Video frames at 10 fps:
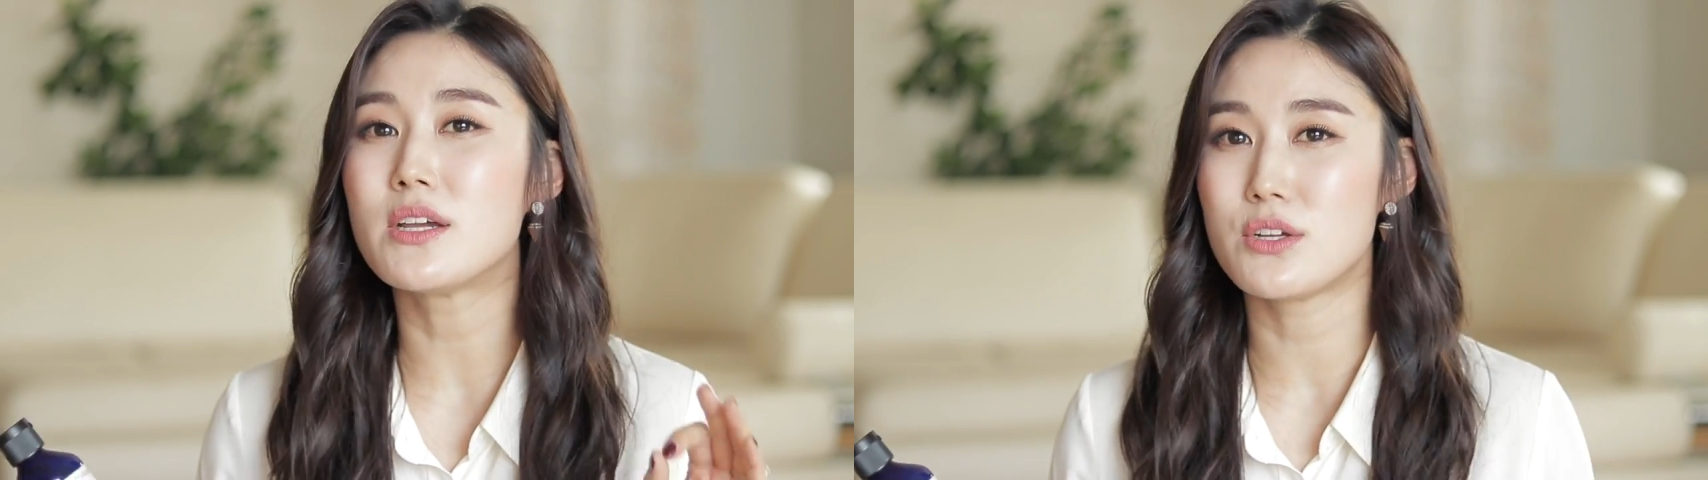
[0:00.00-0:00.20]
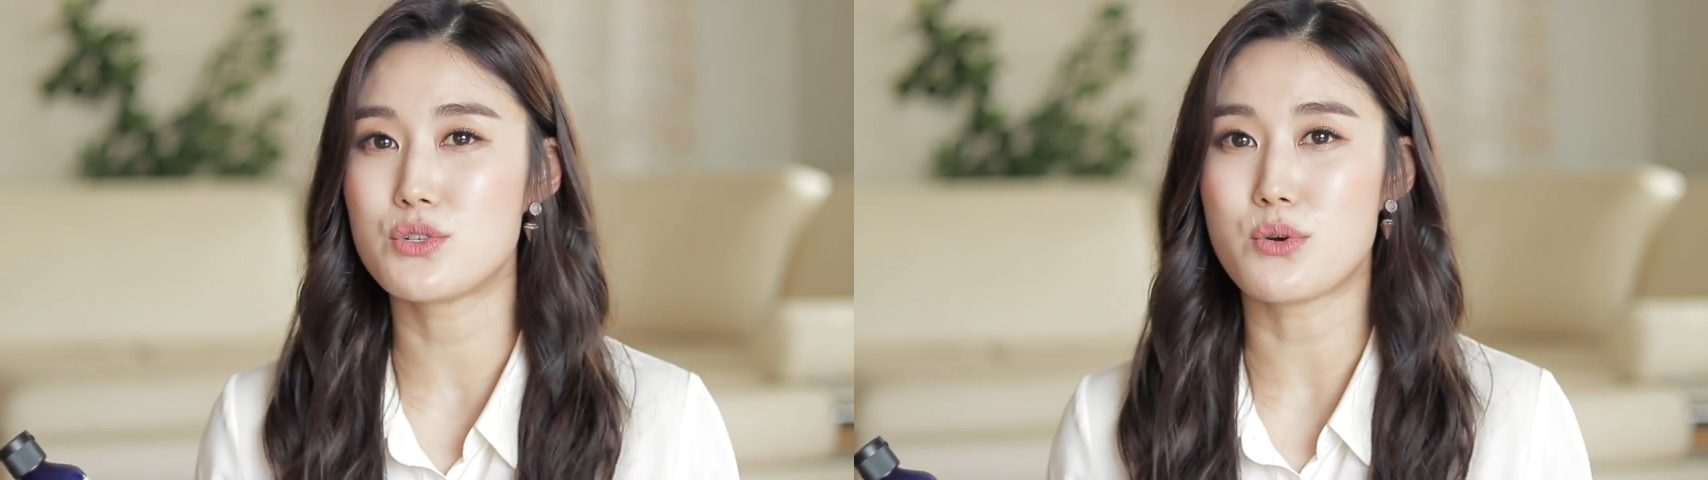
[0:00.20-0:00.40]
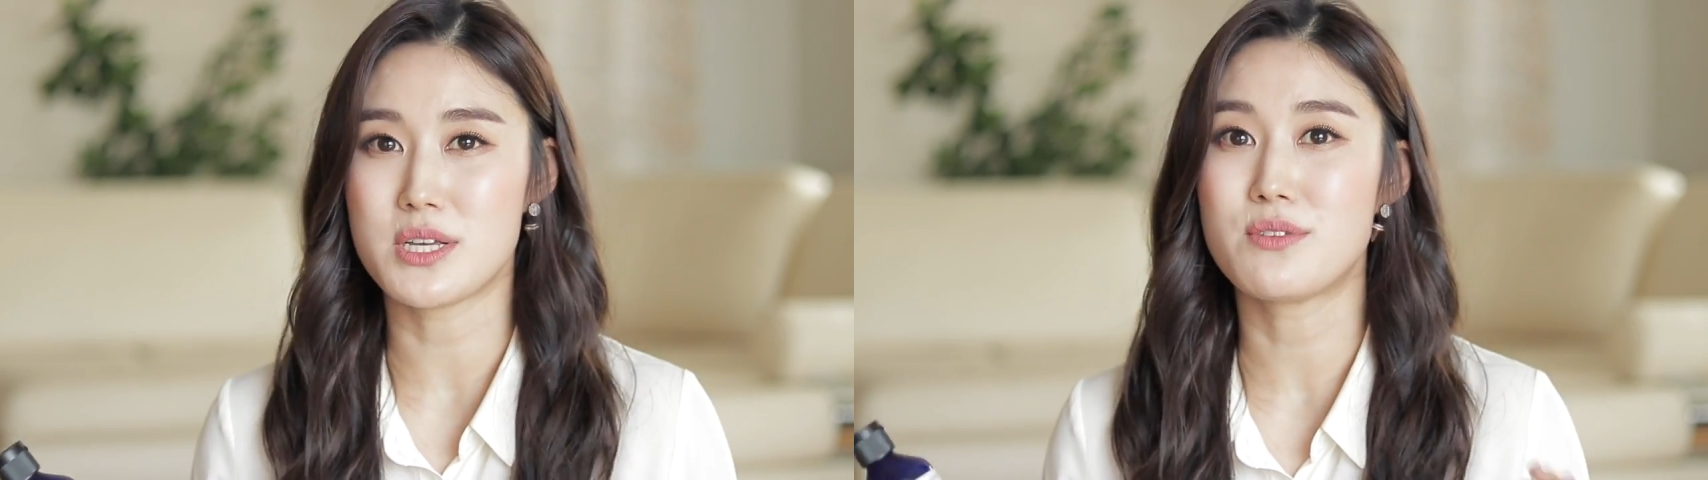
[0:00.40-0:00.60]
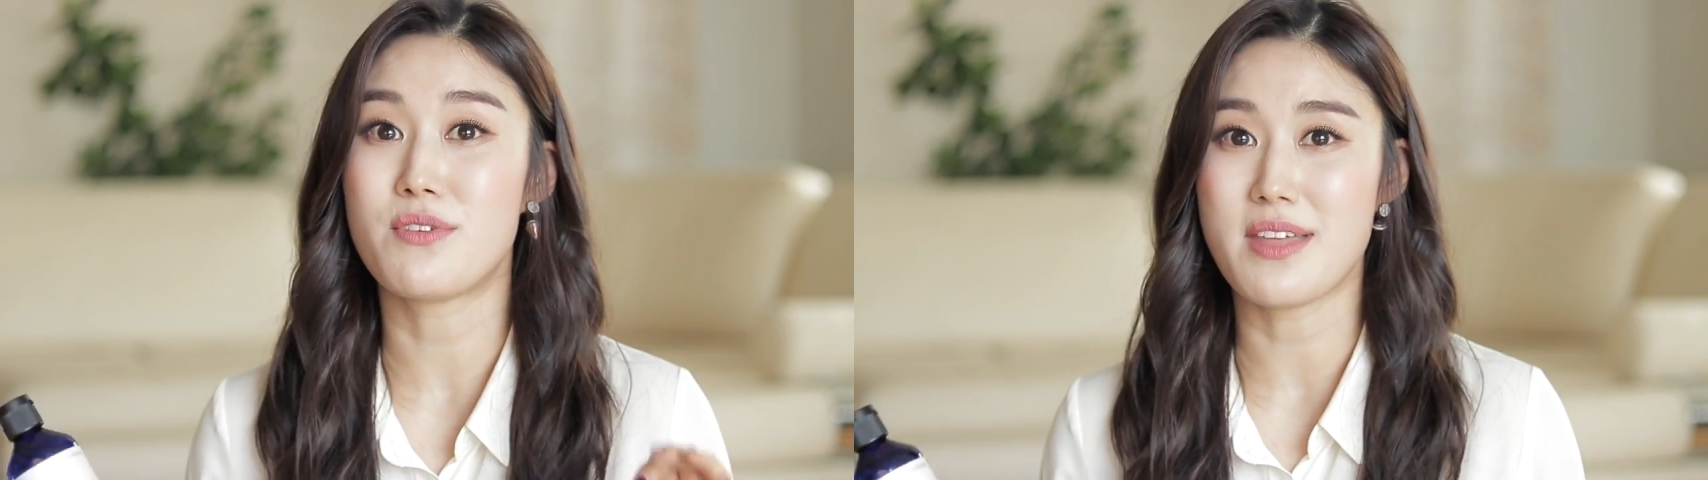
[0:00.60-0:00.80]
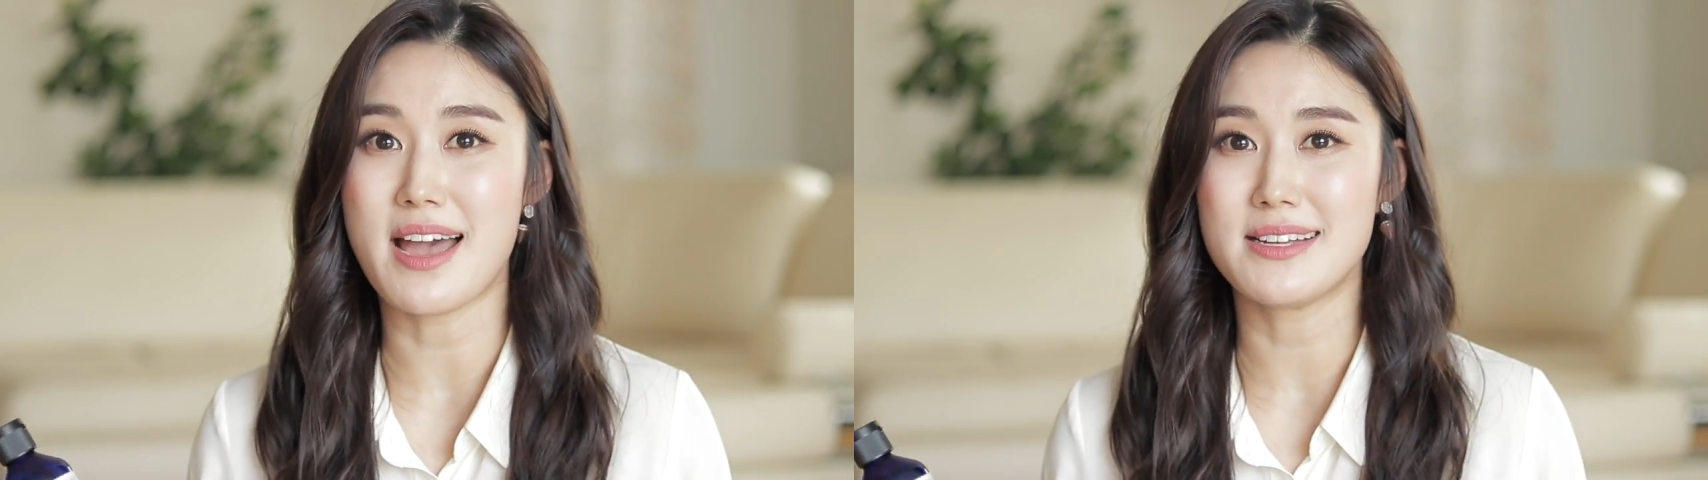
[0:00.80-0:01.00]
good choice
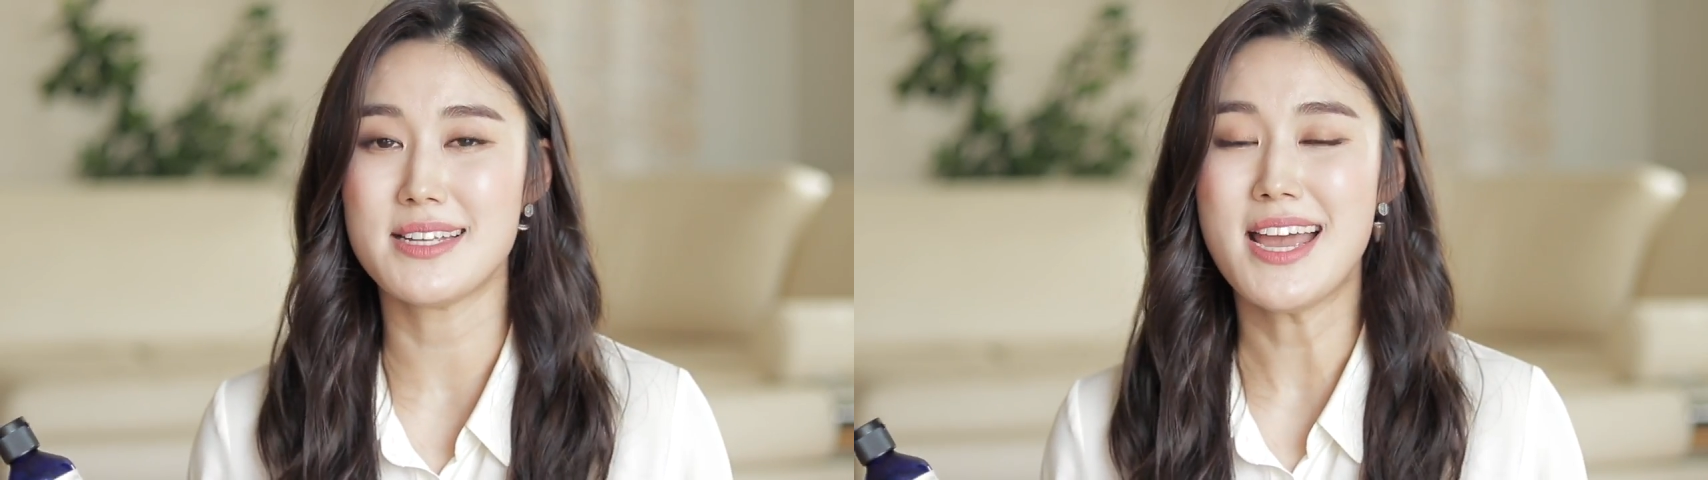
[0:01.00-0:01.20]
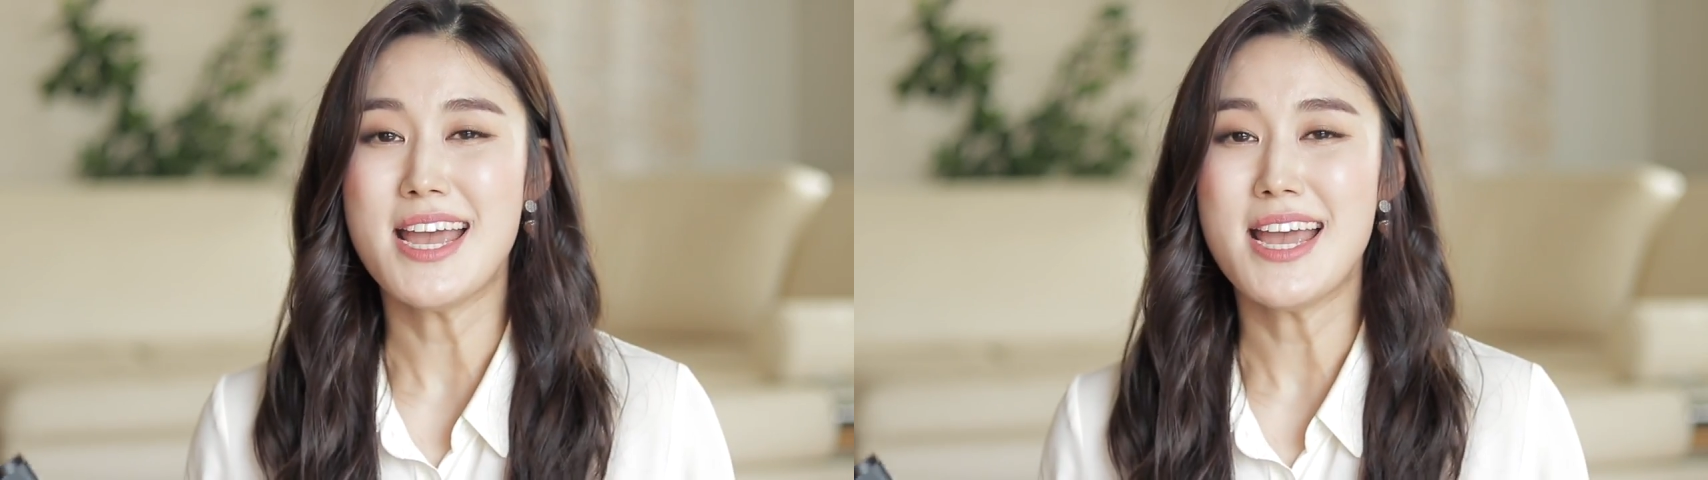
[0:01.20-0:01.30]
for that.